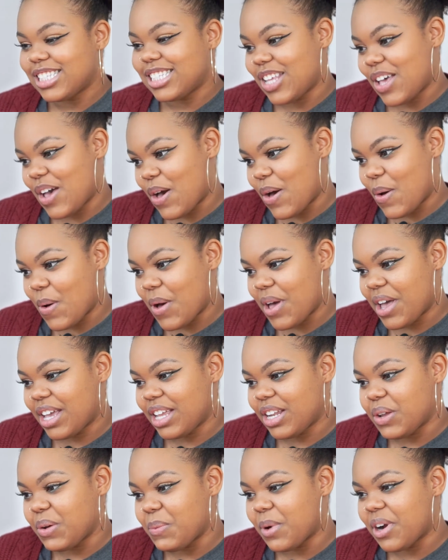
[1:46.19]
so
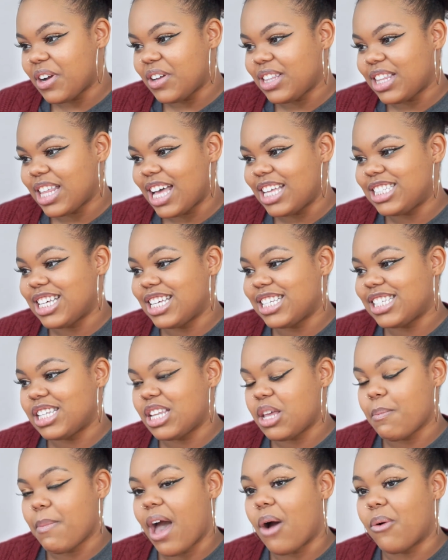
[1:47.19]
in a world that
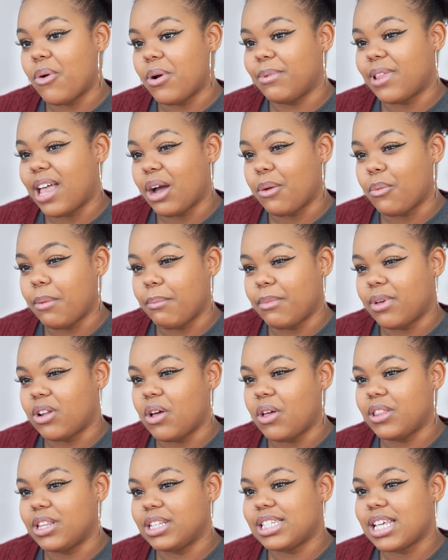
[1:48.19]
doesn't empower black
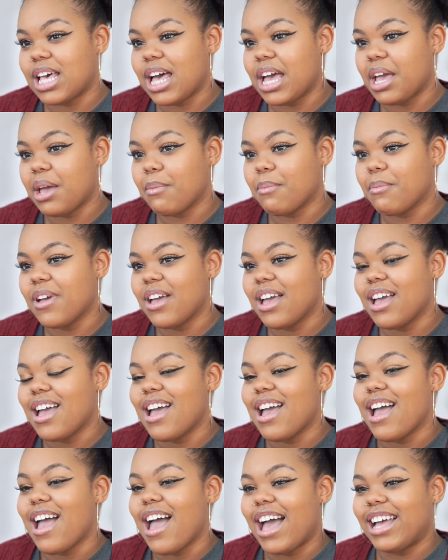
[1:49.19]
women all the time
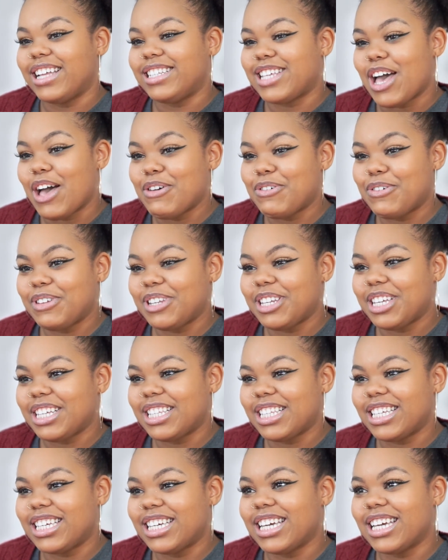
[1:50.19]
i
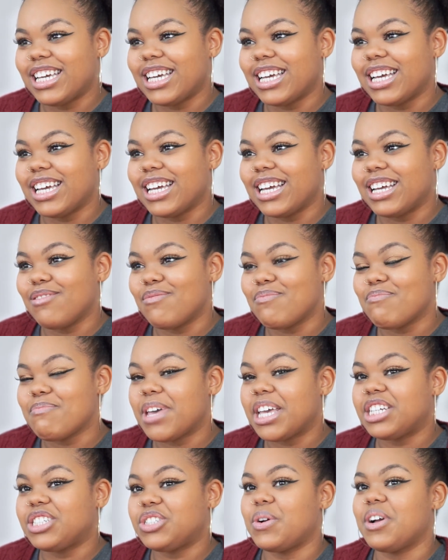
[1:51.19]
definitely
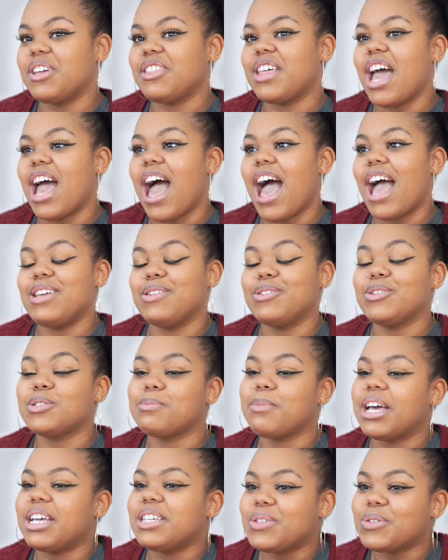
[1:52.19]
make sure that I
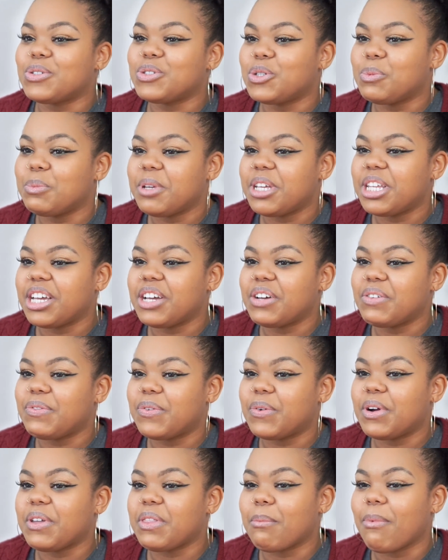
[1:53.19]
use my social media
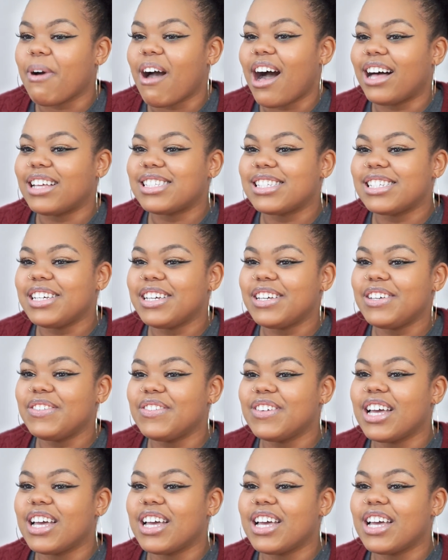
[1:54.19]
for the positive.